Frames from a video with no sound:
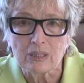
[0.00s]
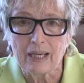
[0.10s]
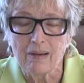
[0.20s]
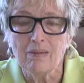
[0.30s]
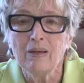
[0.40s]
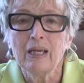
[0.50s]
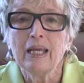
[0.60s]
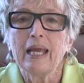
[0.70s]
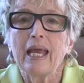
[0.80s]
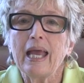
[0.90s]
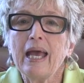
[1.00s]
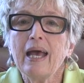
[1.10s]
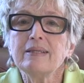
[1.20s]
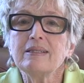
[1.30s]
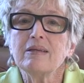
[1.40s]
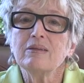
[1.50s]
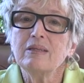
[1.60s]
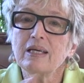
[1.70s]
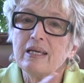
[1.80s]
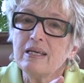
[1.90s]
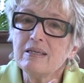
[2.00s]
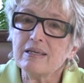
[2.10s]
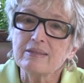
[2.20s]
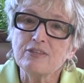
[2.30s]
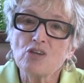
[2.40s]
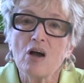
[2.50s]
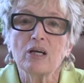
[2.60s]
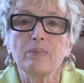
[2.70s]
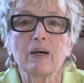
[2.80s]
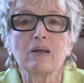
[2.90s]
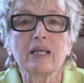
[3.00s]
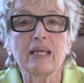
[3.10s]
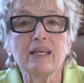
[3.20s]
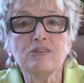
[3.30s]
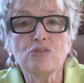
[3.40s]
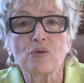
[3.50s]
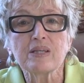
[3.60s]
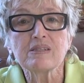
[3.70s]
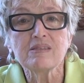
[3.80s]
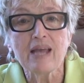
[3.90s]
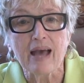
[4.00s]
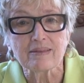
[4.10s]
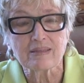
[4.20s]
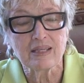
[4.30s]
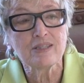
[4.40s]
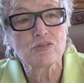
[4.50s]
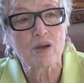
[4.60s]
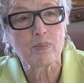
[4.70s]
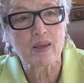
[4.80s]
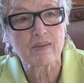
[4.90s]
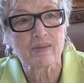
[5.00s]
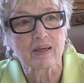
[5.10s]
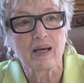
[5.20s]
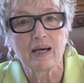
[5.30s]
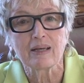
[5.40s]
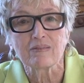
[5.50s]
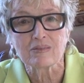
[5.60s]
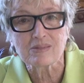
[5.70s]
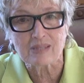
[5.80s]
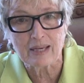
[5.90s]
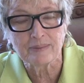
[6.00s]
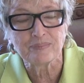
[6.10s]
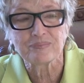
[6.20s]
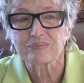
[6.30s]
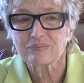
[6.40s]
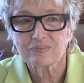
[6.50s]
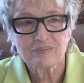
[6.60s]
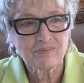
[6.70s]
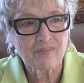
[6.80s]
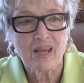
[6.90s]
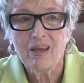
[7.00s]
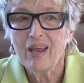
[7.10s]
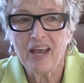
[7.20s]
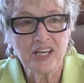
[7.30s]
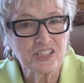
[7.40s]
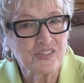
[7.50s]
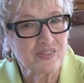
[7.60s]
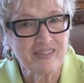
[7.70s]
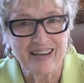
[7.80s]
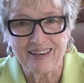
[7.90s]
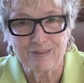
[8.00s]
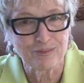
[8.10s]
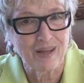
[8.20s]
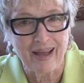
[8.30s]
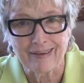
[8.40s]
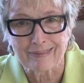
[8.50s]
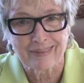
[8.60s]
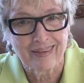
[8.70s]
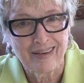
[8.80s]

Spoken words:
now. And in it they talk about Indra's net, Indra being the god of the sun. And it's the net of light.